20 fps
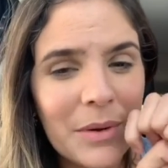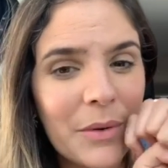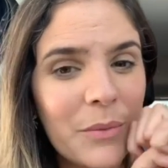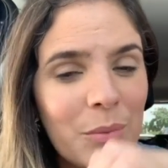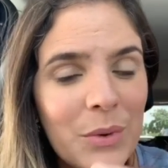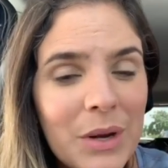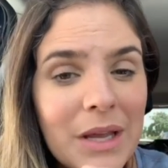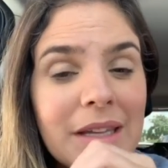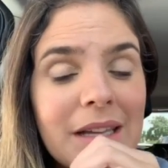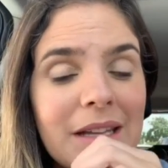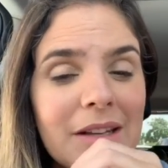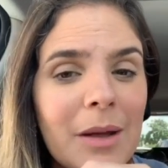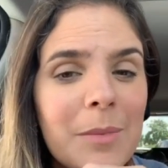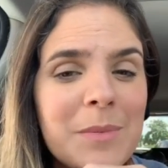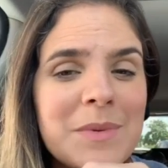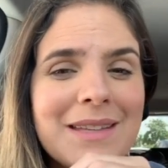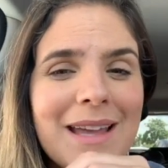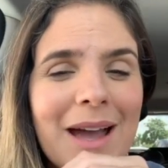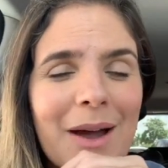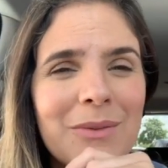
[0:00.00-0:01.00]
But really it
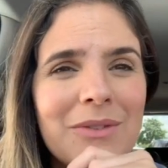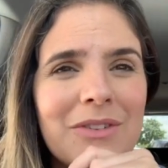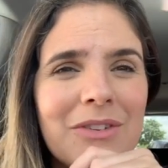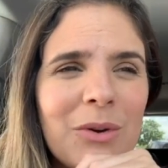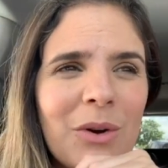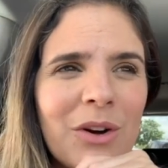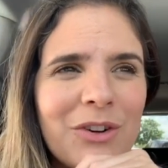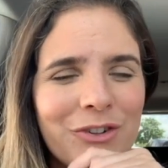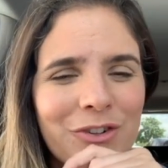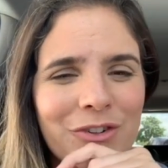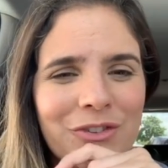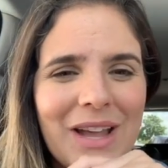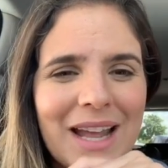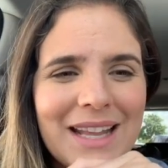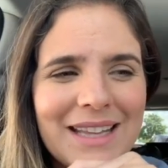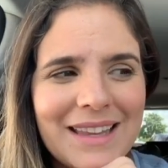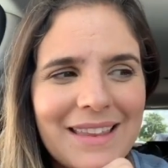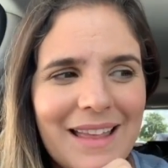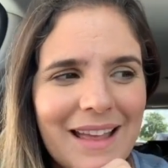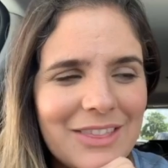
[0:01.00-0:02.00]
comes down to
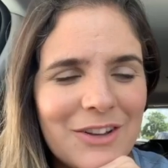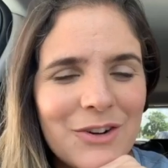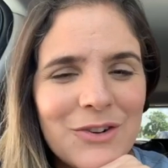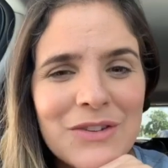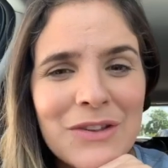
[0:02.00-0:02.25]
understanding that